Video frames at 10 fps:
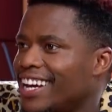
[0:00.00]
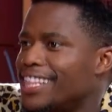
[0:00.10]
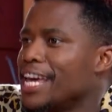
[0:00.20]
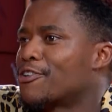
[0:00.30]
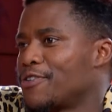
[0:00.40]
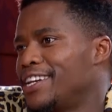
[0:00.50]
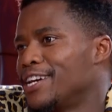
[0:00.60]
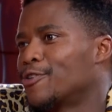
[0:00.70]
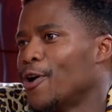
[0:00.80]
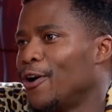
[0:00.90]
They're green
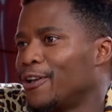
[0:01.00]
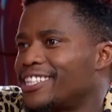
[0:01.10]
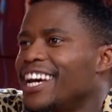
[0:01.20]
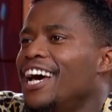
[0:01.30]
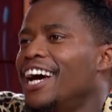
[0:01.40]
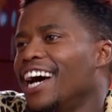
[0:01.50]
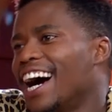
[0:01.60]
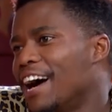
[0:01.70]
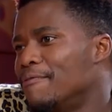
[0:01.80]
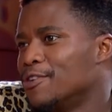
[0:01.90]
and gold. You know.
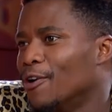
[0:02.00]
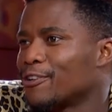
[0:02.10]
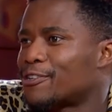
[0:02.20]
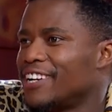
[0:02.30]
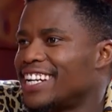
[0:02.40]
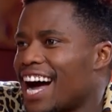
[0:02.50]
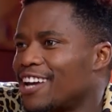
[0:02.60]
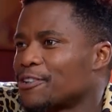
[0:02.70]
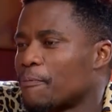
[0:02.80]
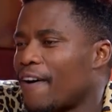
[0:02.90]
Um, you also
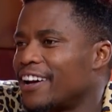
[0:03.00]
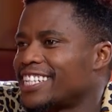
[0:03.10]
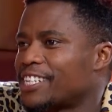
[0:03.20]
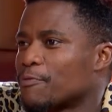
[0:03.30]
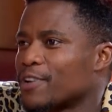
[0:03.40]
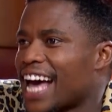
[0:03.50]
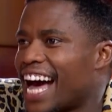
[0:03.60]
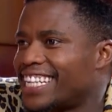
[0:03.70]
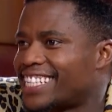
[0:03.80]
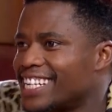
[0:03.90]
announced your partnership with
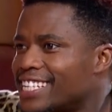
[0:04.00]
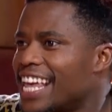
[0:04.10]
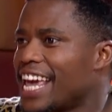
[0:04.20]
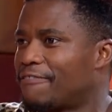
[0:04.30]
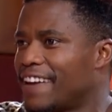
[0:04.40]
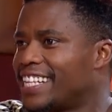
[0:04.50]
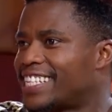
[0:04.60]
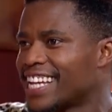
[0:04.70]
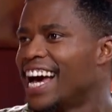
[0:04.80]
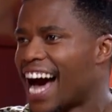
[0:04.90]
Hunter's, yep, the
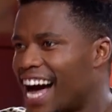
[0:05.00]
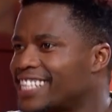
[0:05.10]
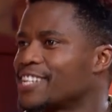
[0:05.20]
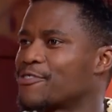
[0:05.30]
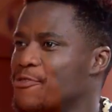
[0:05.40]
events, that's, that's for the Hunter's fans.